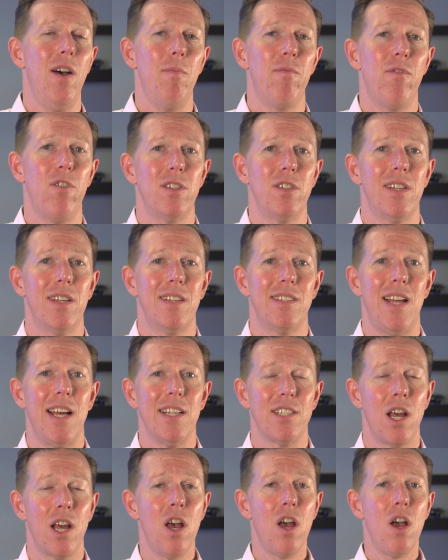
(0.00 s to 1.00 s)
up for
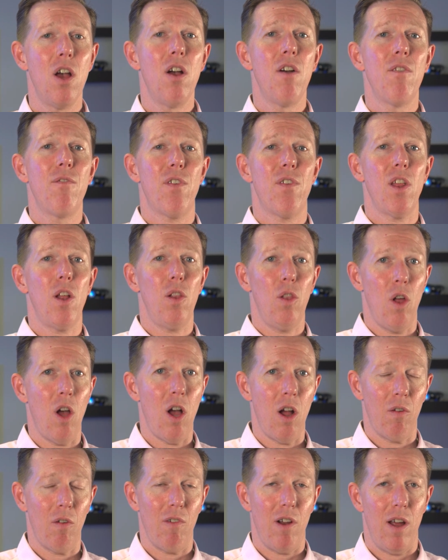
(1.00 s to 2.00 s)
success for the
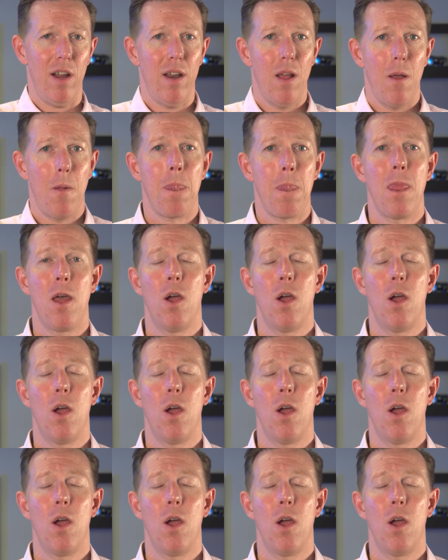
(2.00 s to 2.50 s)
long run.